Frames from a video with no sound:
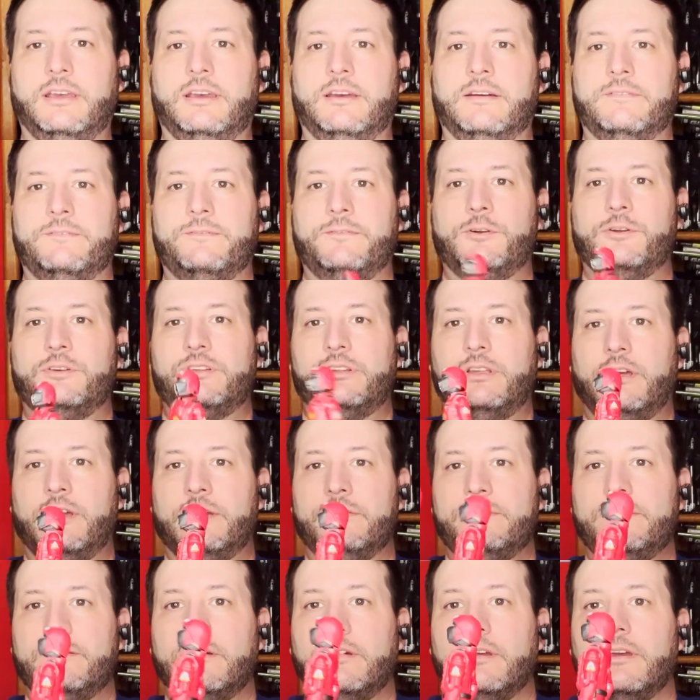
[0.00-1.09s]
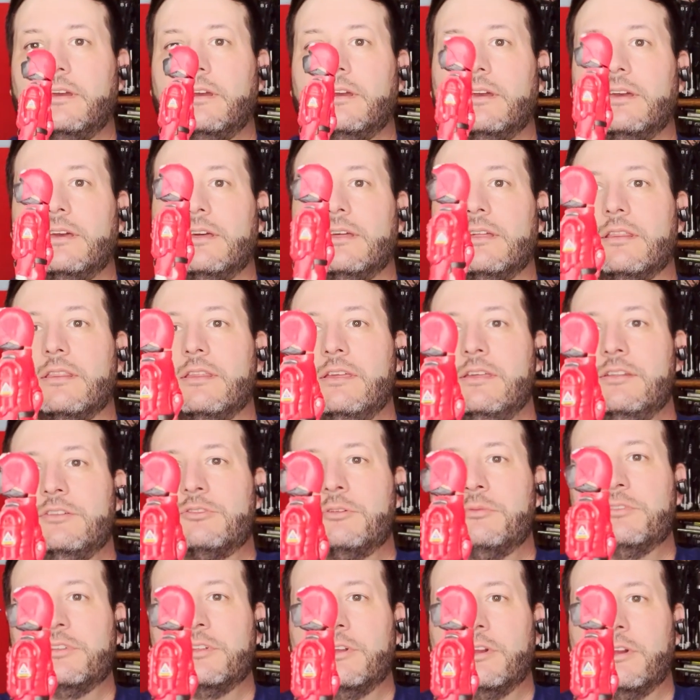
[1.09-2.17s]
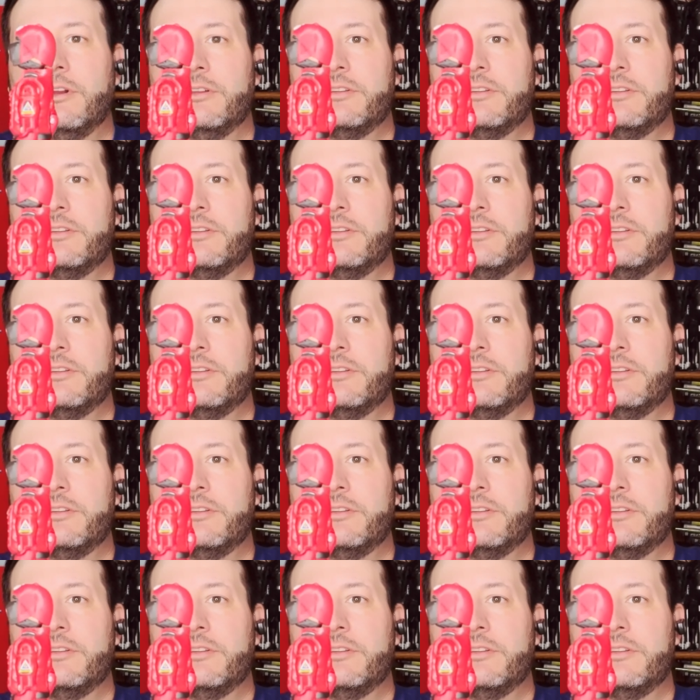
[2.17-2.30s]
First off, these Crimson Guards